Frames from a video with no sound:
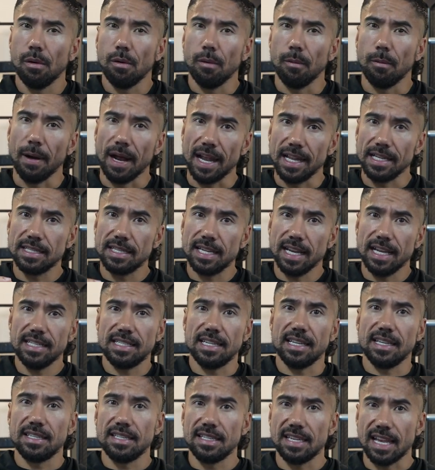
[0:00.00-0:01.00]

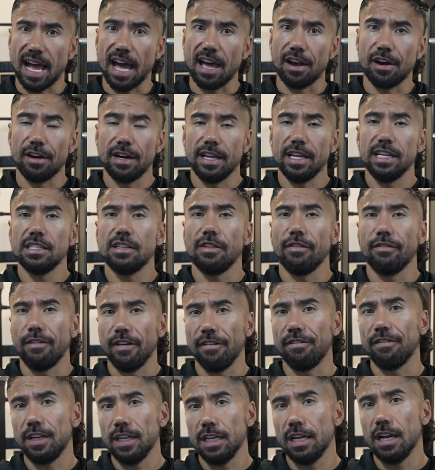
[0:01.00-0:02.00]
Wednesdays and Saturdays,
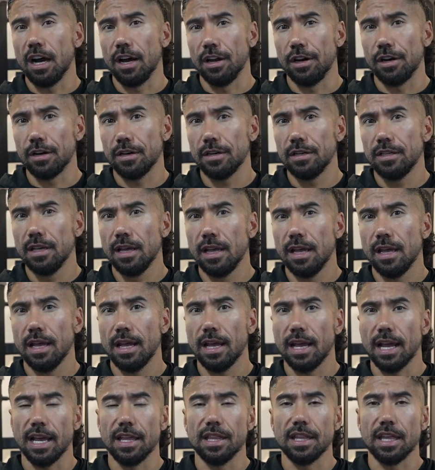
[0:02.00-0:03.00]
1500,
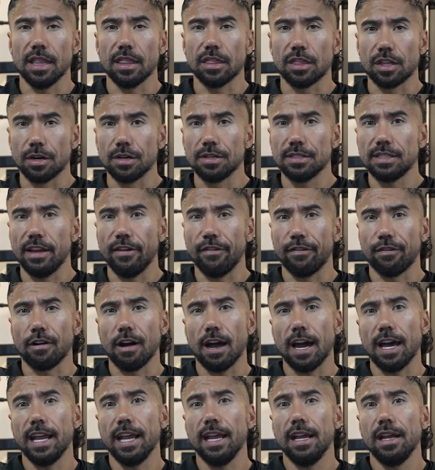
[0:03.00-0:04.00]
and then Thursday,
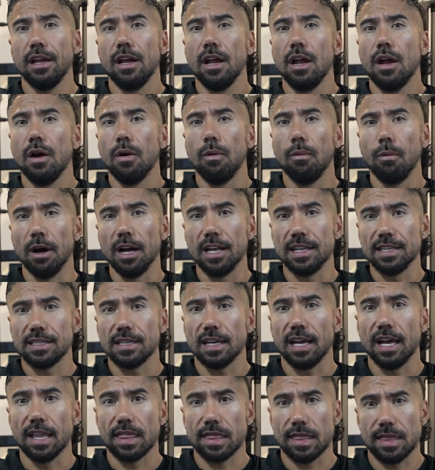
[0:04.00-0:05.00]
Friday was
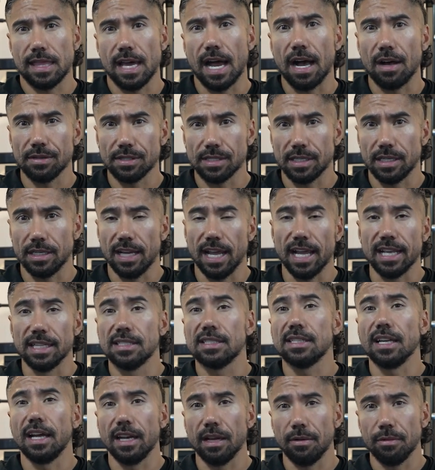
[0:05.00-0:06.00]
1000, and
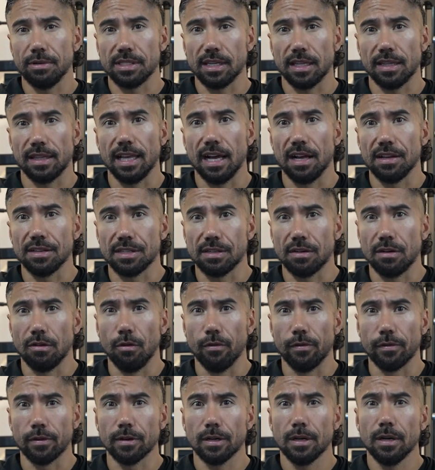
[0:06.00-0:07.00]
Sunday was 1000
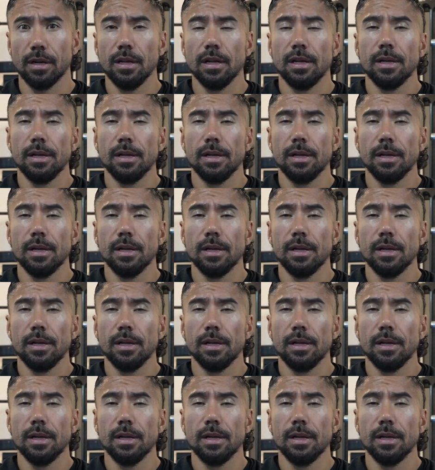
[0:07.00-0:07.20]
over.